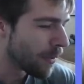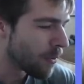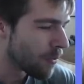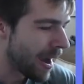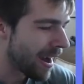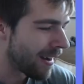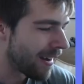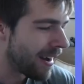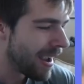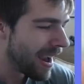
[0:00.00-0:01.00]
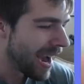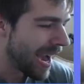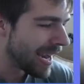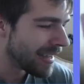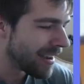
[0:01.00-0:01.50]
the rare.
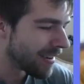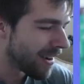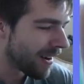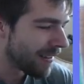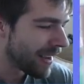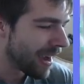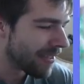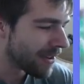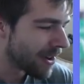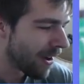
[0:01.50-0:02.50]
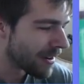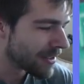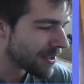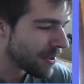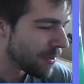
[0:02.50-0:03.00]
And here are the other
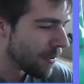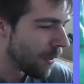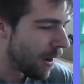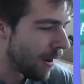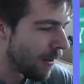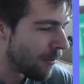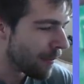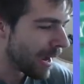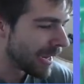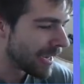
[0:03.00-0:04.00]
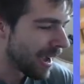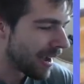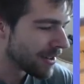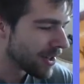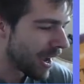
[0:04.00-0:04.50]
cards too. Oh my
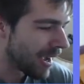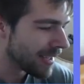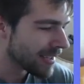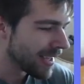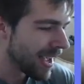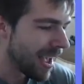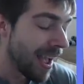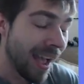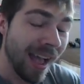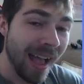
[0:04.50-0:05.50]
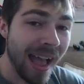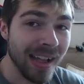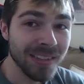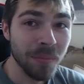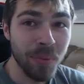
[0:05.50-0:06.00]
gosh, guys.
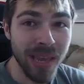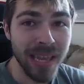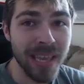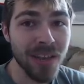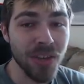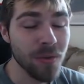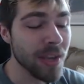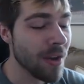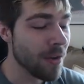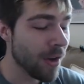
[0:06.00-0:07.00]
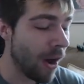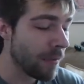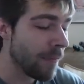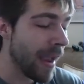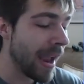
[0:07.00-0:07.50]
As a big Yu-Gi-Oh
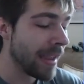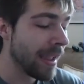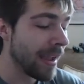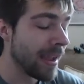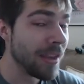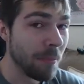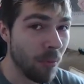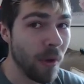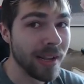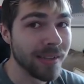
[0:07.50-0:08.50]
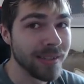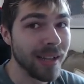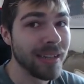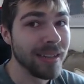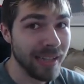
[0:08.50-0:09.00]
card fan, your boy is
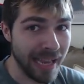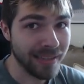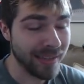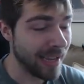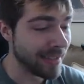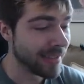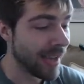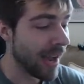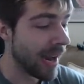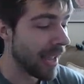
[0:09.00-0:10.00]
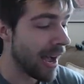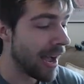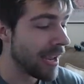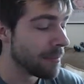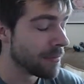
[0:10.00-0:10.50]
lit inside.
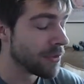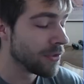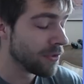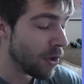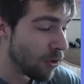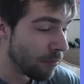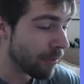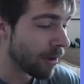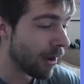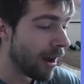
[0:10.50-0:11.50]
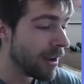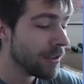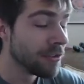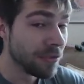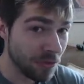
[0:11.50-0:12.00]
I am super,
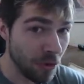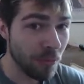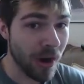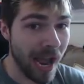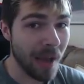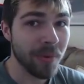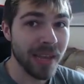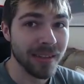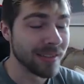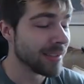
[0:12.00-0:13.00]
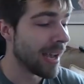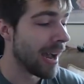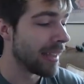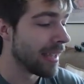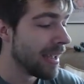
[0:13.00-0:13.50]
super happy
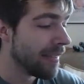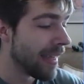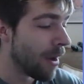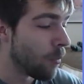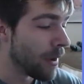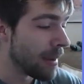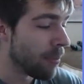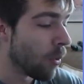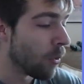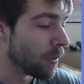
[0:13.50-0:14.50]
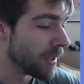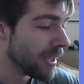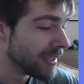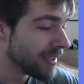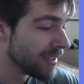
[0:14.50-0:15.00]
inside that we pulled
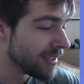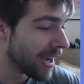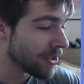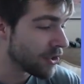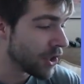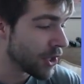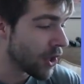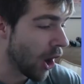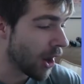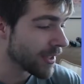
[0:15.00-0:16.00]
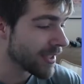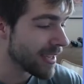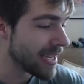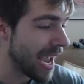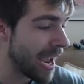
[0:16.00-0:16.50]
such good cards
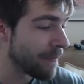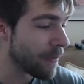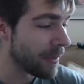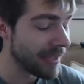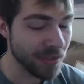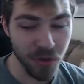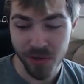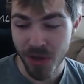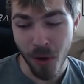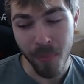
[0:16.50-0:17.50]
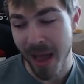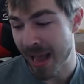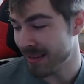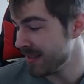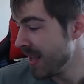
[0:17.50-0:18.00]
today from these Yu-Gi-Oh
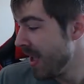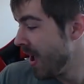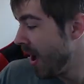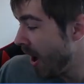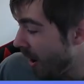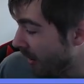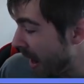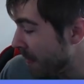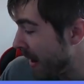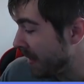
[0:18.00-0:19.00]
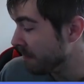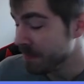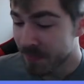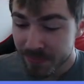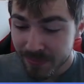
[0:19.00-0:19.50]
packs. Alright, man.
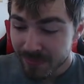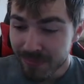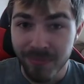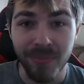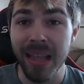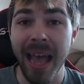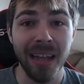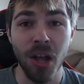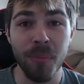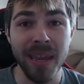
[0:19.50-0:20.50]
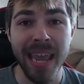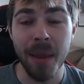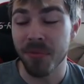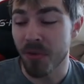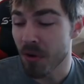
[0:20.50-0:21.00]
LOB
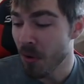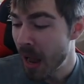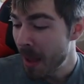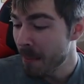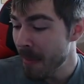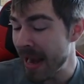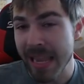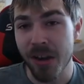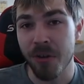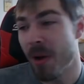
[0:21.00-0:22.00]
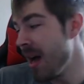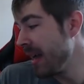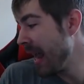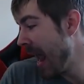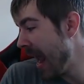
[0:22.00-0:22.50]
came through, Man-Eater
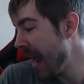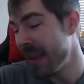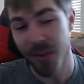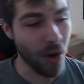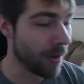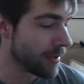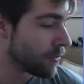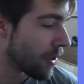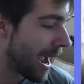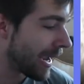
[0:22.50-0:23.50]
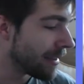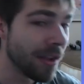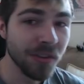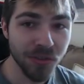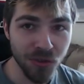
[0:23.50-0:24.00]
Bug, and Curse of
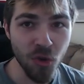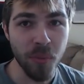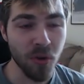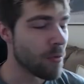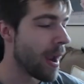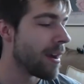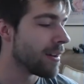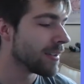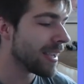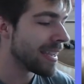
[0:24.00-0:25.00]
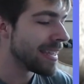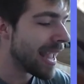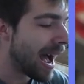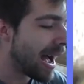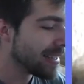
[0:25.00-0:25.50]
Dragon, super rares,
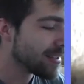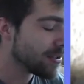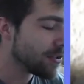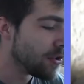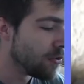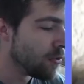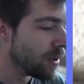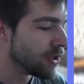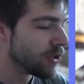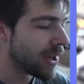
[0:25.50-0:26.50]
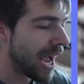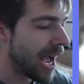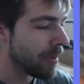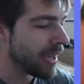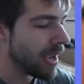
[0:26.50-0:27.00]
not too
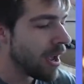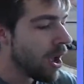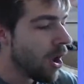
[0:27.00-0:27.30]
shabby.